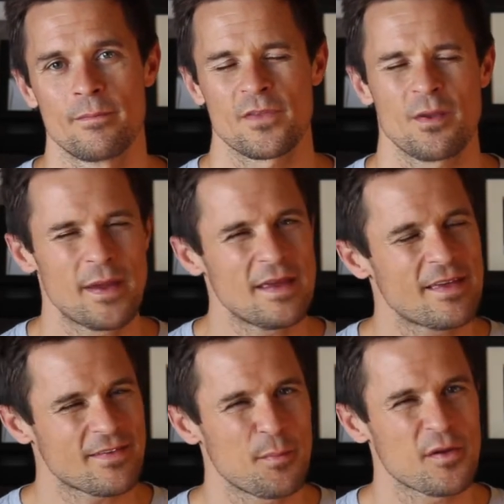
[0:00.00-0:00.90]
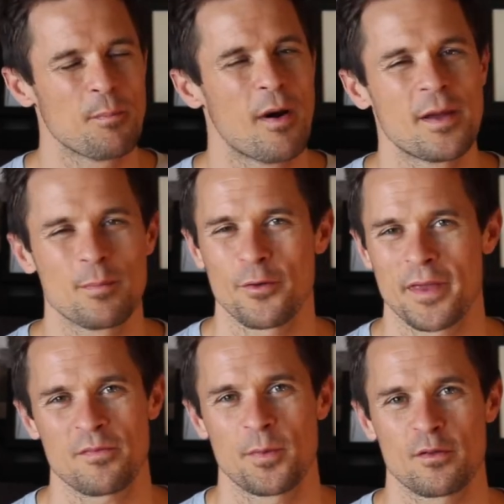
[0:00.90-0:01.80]
To me, that's the most
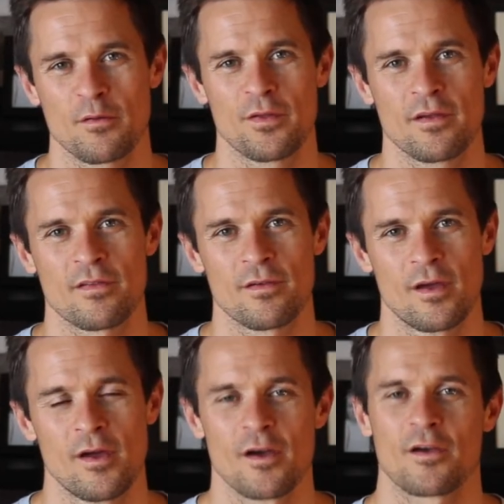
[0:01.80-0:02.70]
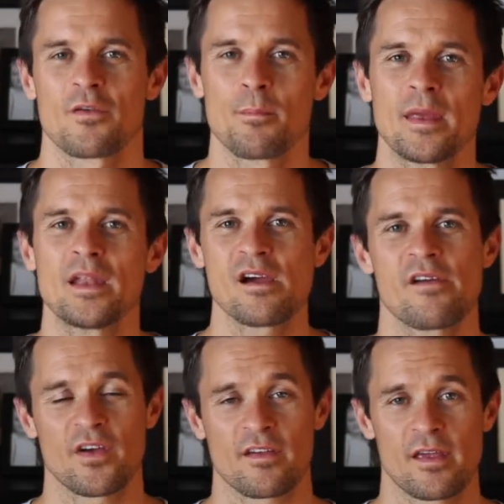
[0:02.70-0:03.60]
mind-blowing aspect of this. Because in many
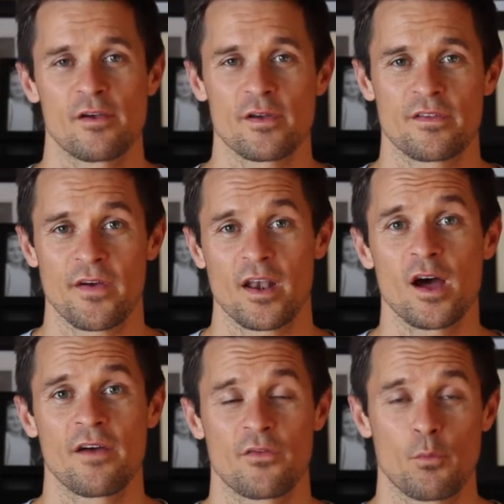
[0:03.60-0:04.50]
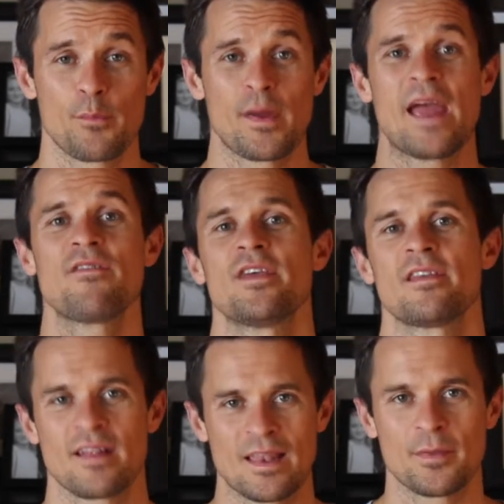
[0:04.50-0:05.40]
of our areas of our life, when we have
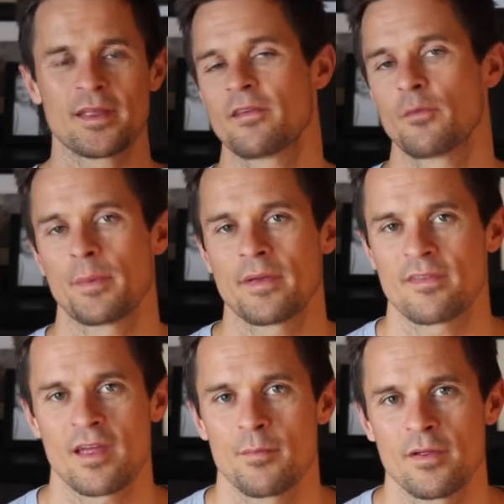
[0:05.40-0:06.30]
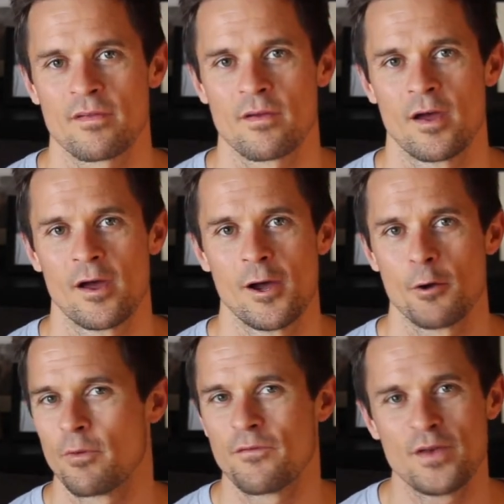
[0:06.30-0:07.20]
these limiting sweeping statements,
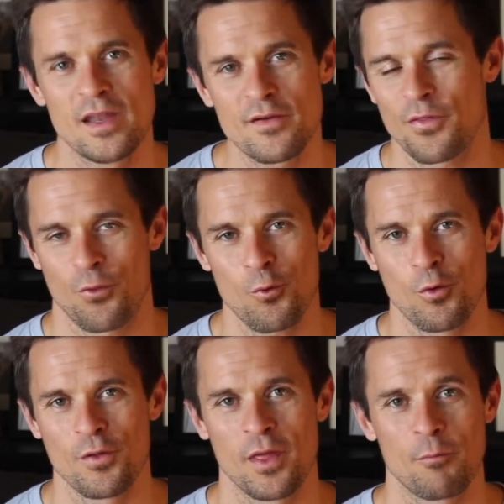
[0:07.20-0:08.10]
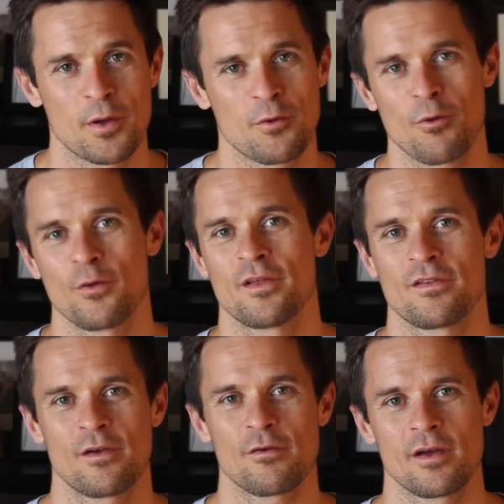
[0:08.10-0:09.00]
we've never thought that we could grow in
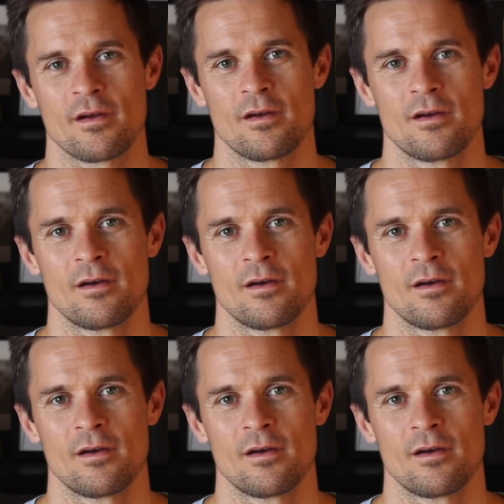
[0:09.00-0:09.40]
this area.